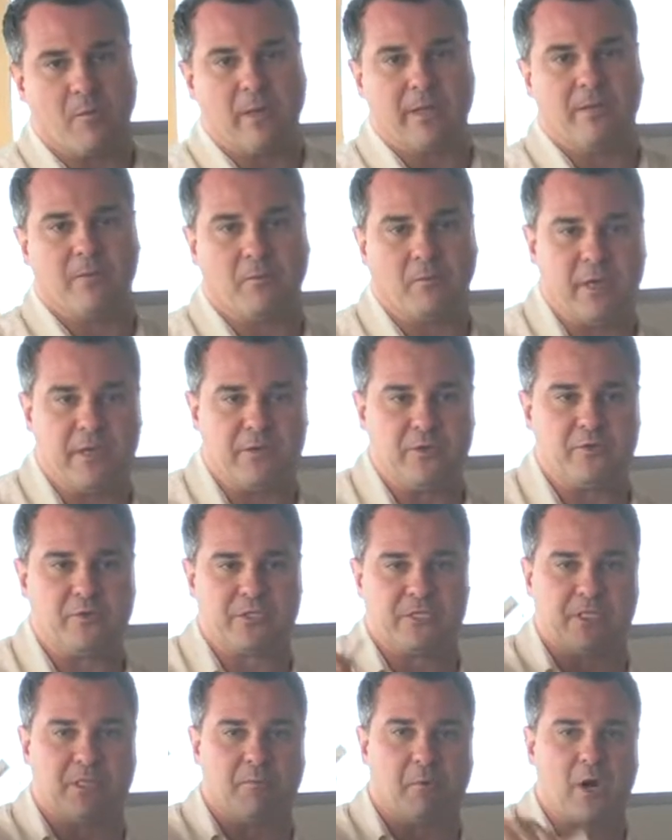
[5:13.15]
when you
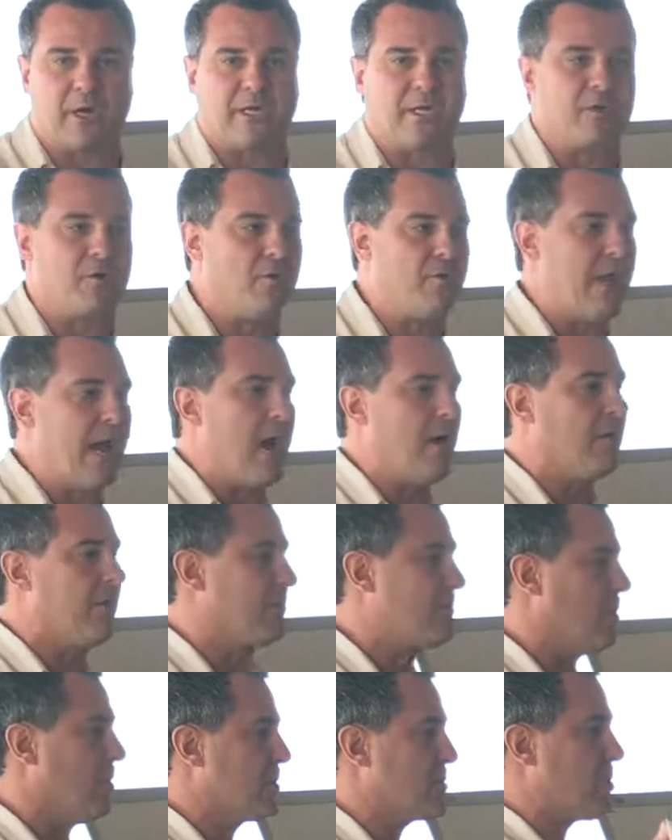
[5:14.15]
see the market go down.
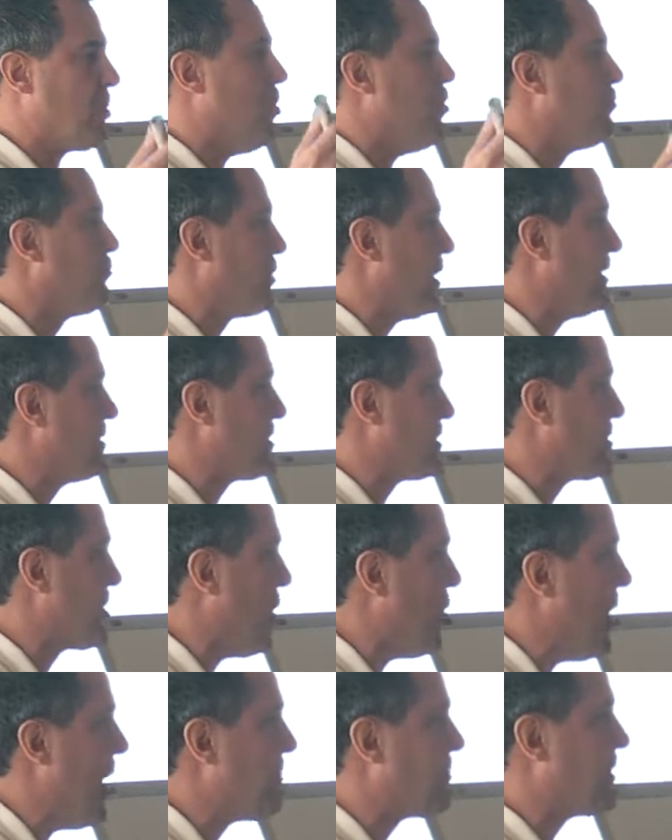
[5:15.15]
Of course, gold prices
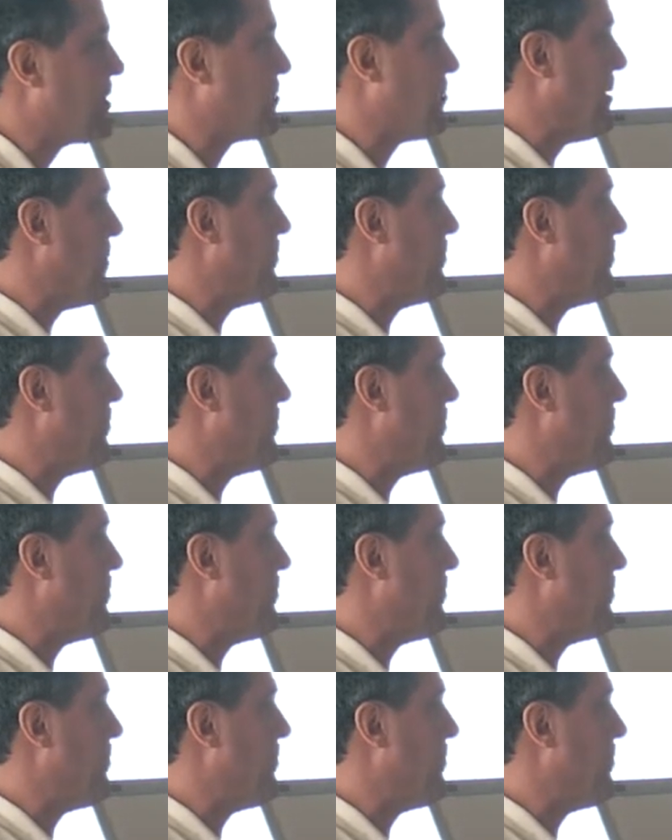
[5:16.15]
go up because